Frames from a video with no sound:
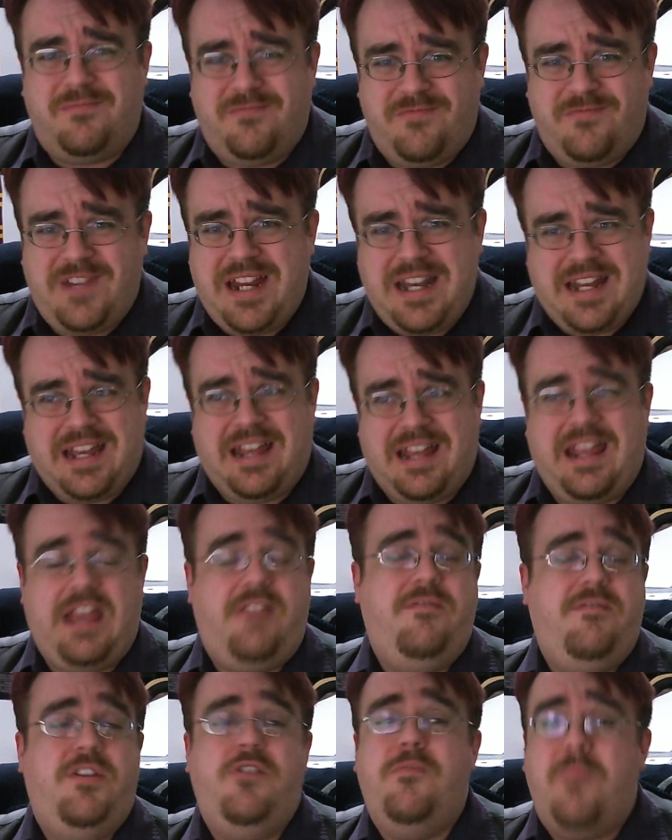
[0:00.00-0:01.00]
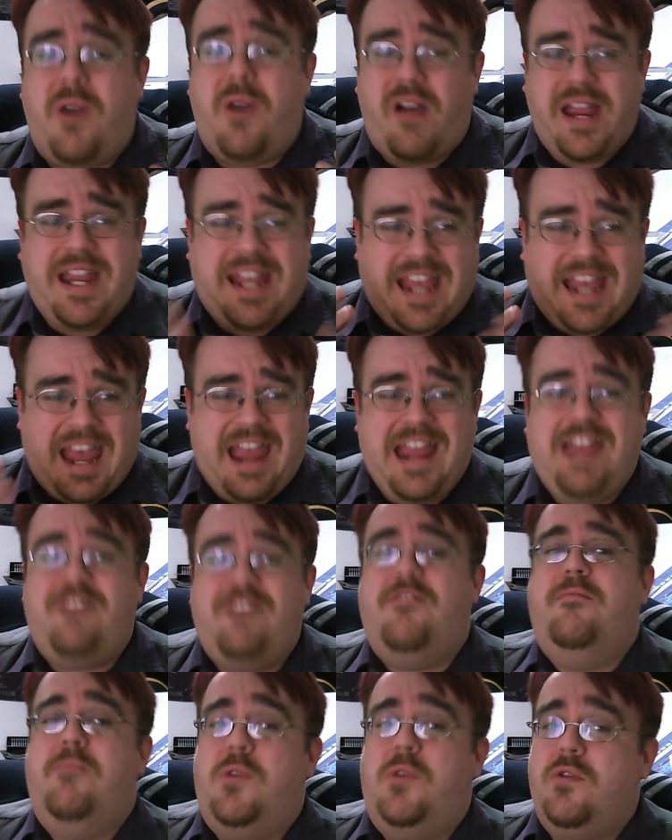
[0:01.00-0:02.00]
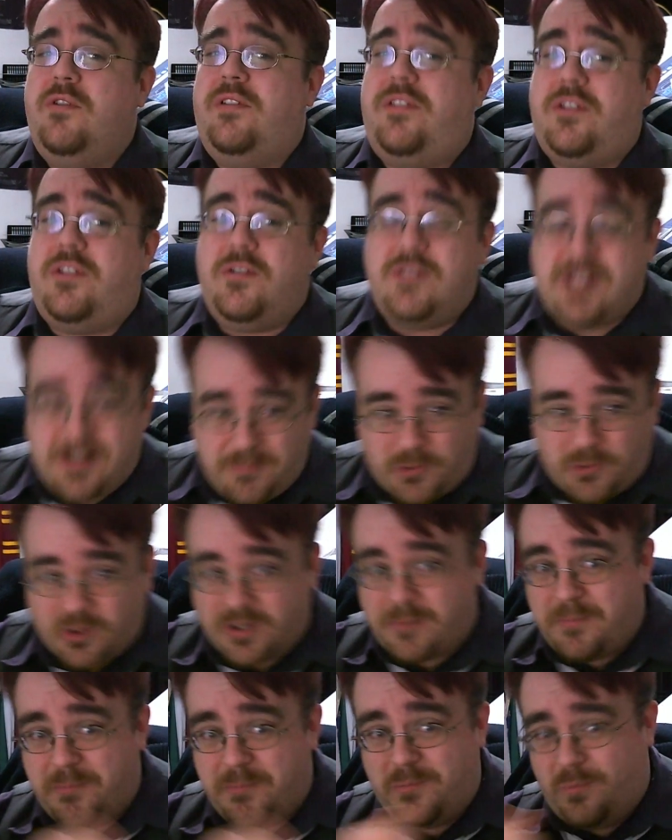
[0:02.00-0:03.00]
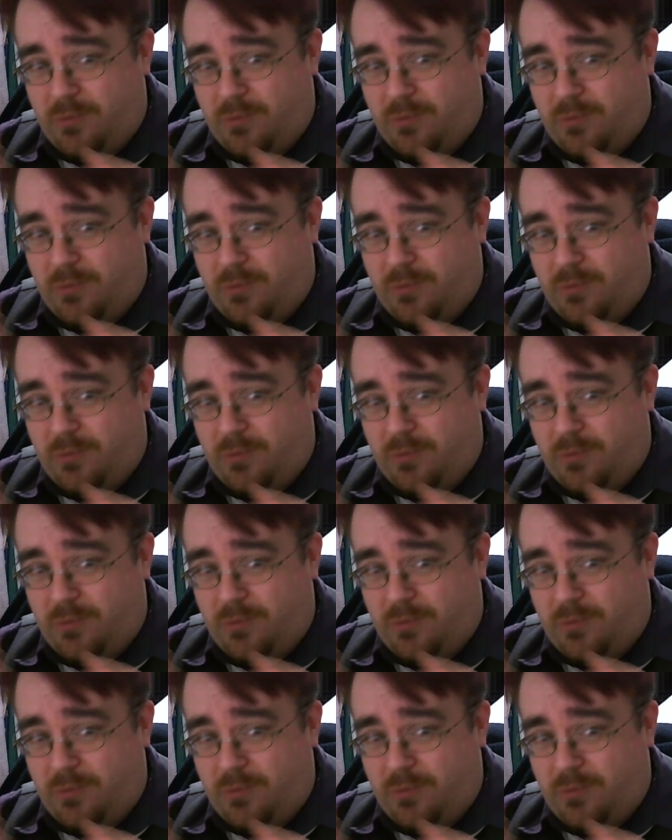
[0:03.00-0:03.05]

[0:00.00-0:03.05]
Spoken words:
Read it, and you might get even more enthused and want to